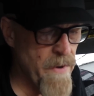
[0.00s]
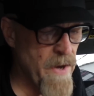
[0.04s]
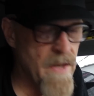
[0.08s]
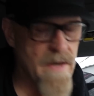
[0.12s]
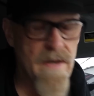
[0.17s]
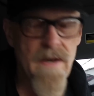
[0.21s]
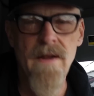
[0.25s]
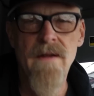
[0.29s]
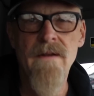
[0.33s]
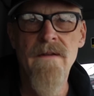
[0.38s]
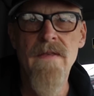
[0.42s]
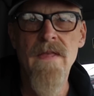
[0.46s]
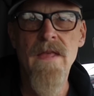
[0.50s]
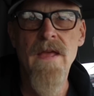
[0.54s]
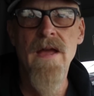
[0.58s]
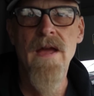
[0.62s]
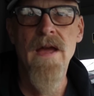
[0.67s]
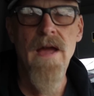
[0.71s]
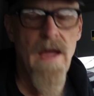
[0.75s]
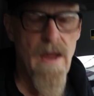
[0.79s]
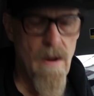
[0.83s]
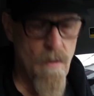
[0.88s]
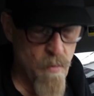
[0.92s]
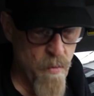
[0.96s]
but
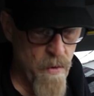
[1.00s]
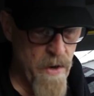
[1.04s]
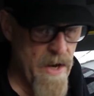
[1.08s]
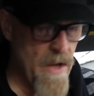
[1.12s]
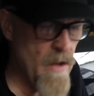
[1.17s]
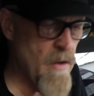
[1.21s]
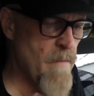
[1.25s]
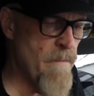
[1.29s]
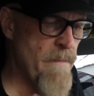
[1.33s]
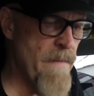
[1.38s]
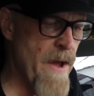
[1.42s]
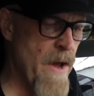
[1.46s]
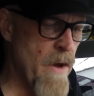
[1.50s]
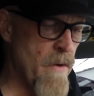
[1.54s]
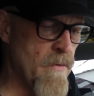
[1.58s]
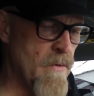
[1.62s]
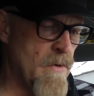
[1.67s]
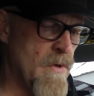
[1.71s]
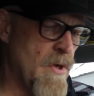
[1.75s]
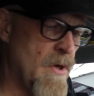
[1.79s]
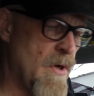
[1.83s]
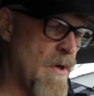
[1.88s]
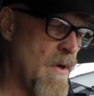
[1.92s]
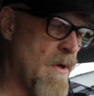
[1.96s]
a real
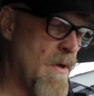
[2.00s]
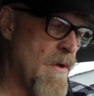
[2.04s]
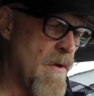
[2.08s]
mount,